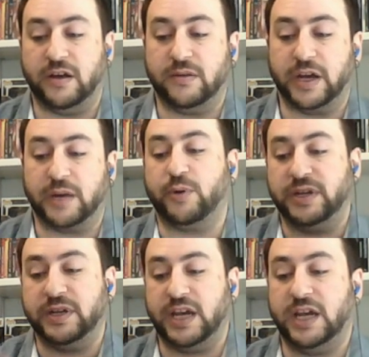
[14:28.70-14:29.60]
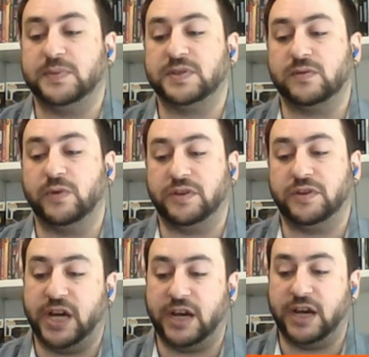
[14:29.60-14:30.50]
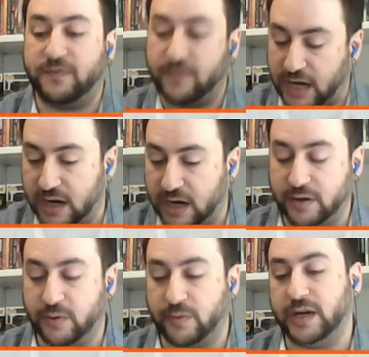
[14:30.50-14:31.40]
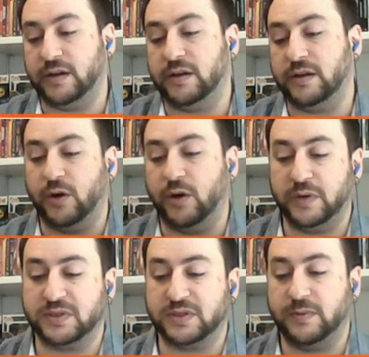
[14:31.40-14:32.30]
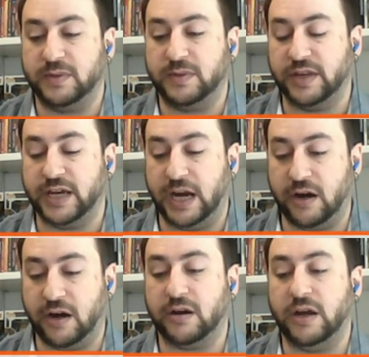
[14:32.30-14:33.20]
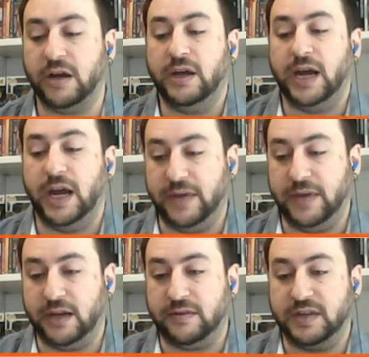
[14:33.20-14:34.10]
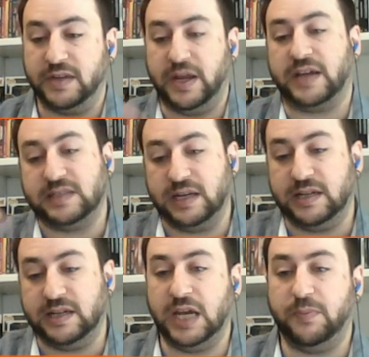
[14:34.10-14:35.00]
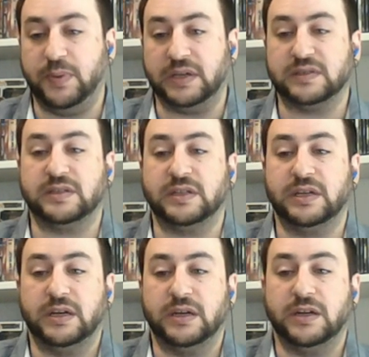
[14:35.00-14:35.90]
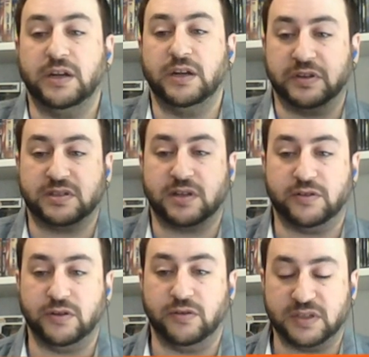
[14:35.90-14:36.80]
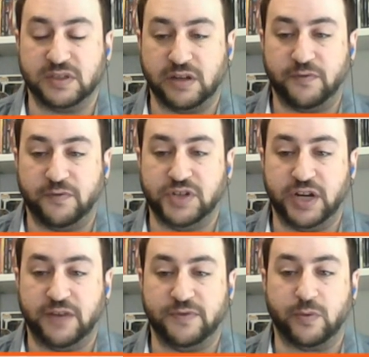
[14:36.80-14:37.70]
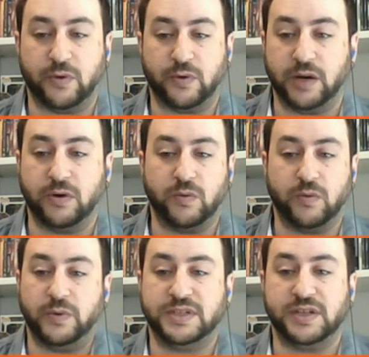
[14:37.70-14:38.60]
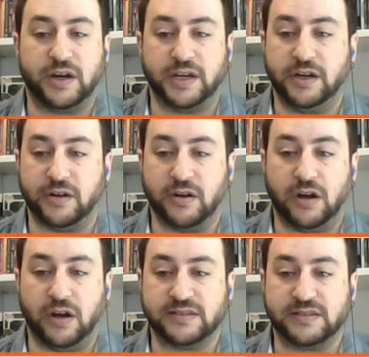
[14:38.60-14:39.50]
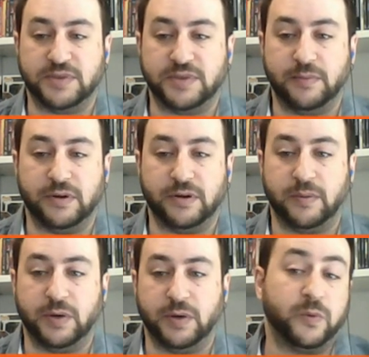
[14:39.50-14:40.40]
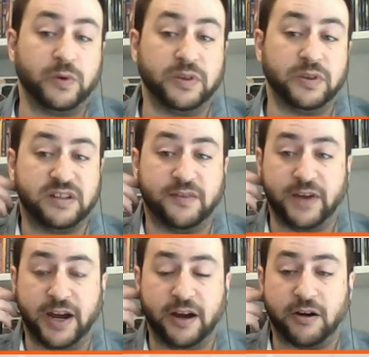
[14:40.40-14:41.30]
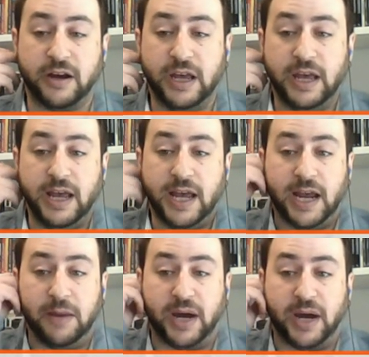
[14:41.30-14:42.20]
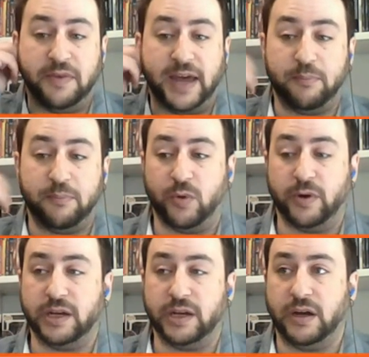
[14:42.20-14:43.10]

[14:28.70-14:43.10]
like pre-tapes with Jeff out of the arena, nobody will see him until they air. And then the next set of tapings, they'll start doing the stuff with Jeff in the ring. What are we talking here? August, September? I mean, when will this stuff air? And by that point,